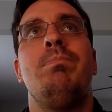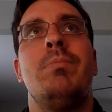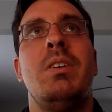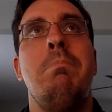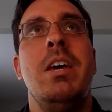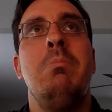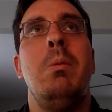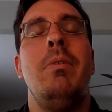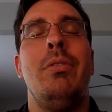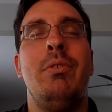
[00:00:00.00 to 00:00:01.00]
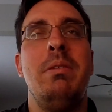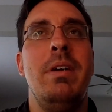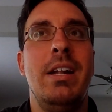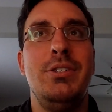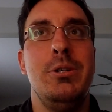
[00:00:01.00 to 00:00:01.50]
minimum of 3
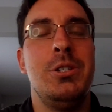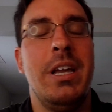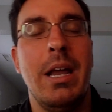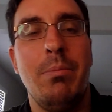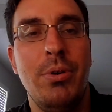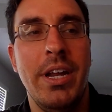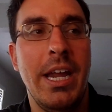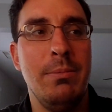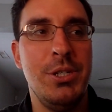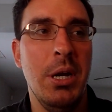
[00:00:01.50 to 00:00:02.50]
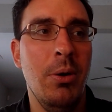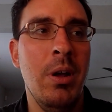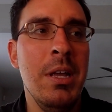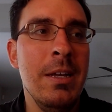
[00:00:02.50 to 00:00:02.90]
minutes usually on a pregame show,